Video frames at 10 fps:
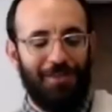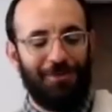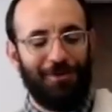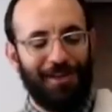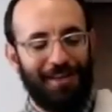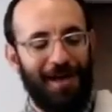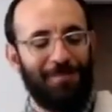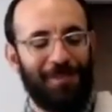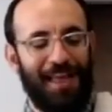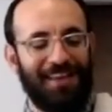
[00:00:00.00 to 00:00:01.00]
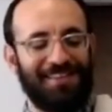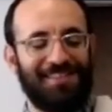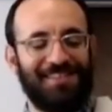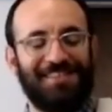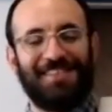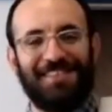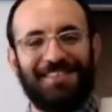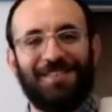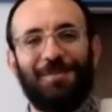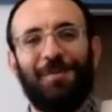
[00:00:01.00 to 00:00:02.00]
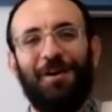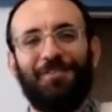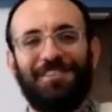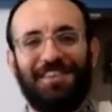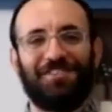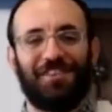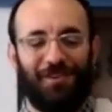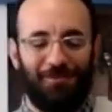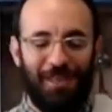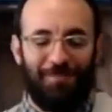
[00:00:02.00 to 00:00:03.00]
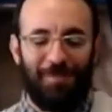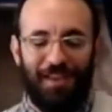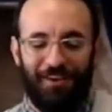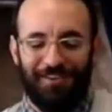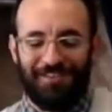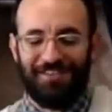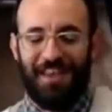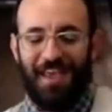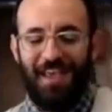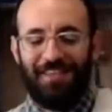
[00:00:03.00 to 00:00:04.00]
through a complex system of addition of leap years